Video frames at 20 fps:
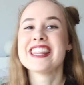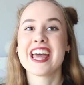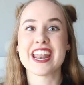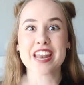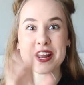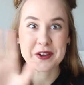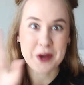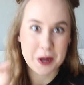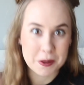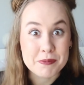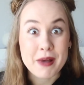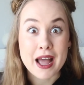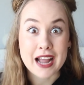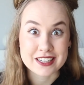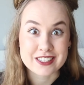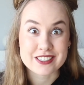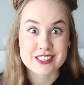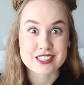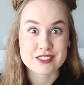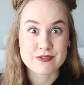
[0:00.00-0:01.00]
And then come
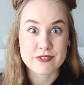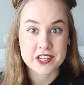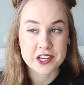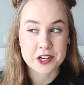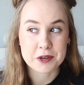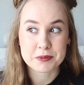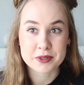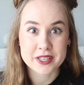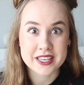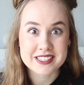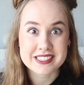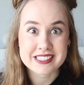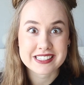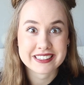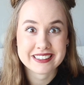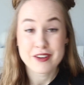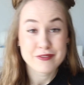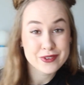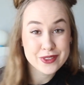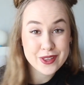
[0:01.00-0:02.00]
back to this video, please.